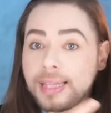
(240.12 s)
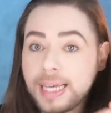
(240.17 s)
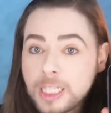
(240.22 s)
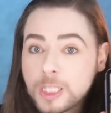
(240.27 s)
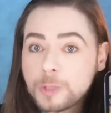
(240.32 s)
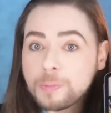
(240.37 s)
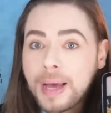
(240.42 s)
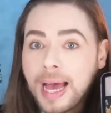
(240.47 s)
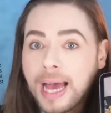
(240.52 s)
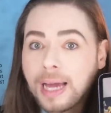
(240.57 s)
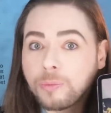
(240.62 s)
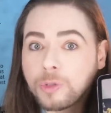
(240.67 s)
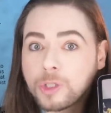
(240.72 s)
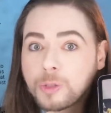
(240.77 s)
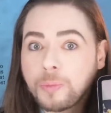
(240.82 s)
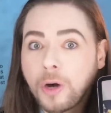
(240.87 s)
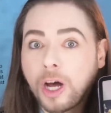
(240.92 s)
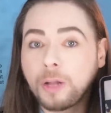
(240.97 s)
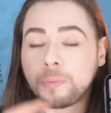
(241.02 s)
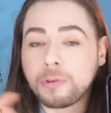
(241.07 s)
This bag
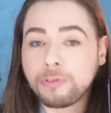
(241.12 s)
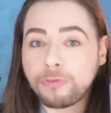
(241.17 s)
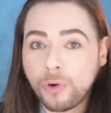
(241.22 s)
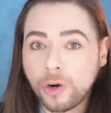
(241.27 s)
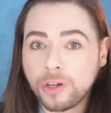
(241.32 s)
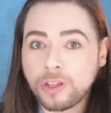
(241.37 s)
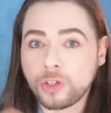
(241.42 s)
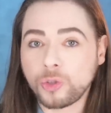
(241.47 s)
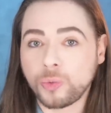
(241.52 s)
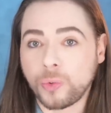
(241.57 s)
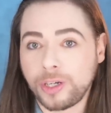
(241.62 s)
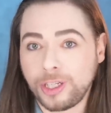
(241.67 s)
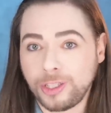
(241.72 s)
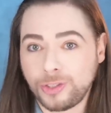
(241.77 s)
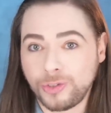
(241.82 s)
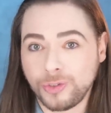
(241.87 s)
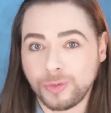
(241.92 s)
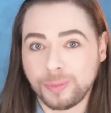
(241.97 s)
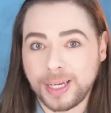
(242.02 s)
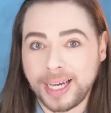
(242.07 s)
was bought before the
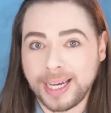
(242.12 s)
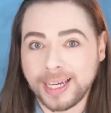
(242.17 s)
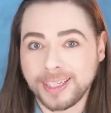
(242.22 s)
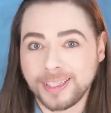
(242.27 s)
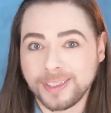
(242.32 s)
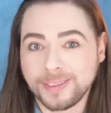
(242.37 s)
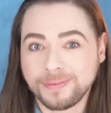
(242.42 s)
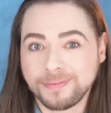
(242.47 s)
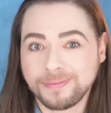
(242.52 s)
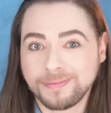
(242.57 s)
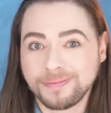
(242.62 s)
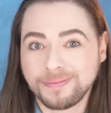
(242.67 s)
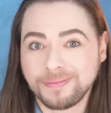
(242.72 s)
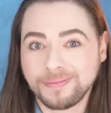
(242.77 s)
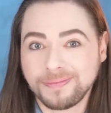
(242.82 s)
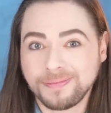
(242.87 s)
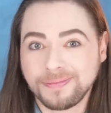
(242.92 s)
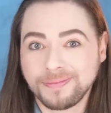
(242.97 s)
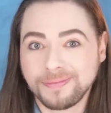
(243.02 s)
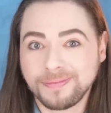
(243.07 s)
22 bag.
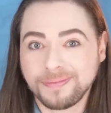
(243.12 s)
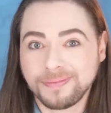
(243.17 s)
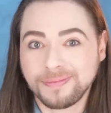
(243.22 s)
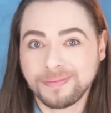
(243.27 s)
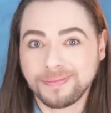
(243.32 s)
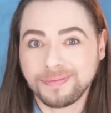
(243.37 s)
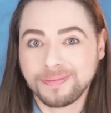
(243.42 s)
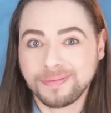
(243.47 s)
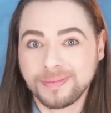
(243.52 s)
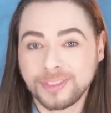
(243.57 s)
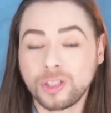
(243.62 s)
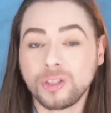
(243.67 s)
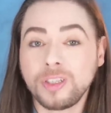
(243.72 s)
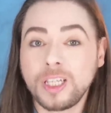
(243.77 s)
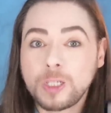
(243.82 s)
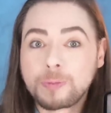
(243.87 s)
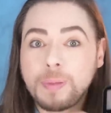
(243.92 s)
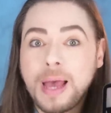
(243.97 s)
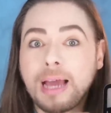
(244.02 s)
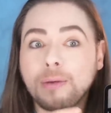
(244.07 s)
So
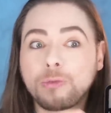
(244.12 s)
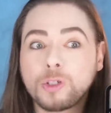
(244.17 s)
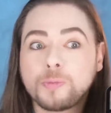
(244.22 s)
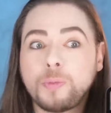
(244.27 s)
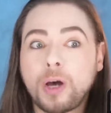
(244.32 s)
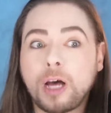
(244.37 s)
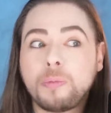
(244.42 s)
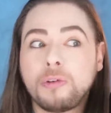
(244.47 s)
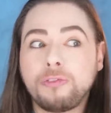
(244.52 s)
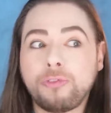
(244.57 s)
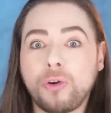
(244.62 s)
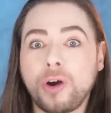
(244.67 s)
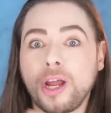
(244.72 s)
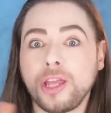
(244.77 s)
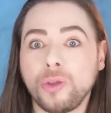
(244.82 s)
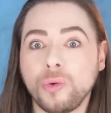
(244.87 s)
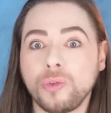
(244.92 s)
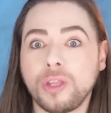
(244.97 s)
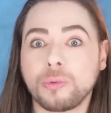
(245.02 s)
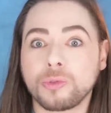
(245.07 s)
this bag was bought before
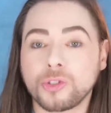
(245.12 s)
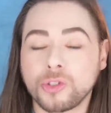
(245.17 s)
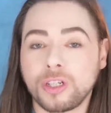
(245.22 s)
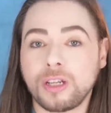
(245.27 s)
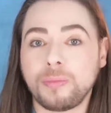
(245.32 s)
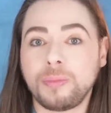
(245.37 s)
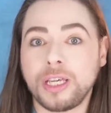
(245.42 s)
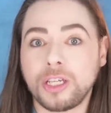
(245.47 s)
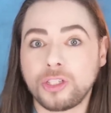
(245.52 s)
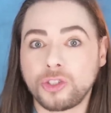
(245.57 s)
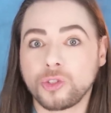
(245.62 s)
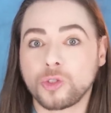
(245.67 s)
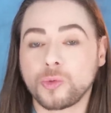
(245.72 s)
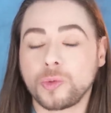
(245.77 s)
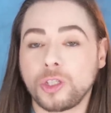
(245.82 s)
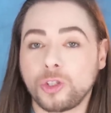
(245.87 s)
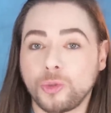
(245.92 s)
I knew there was going to be issues